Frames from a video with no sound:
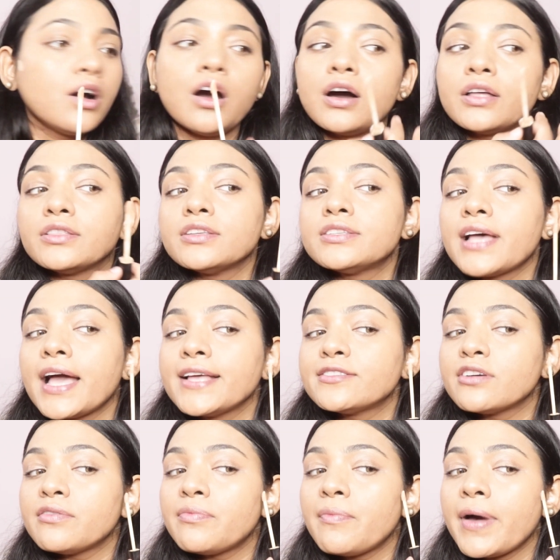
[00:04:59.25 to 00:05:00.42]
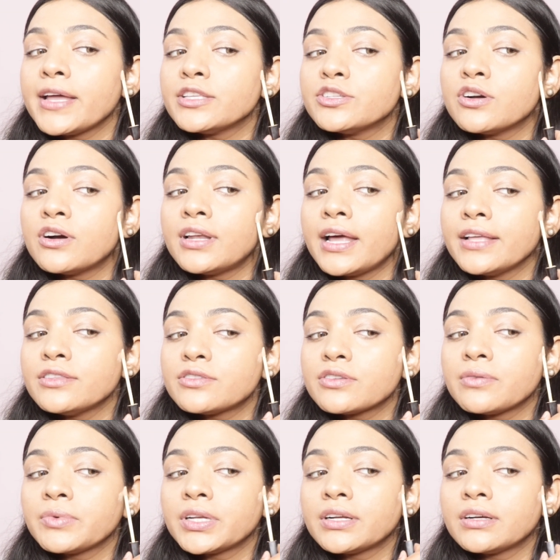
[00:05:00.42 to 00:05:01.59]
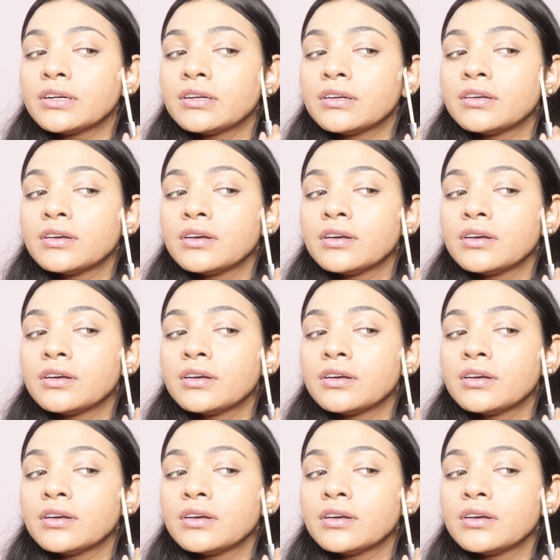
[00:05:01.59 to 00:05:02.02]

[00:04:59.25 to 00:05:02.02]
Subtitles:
on the sides of my jawline. So I'm gonna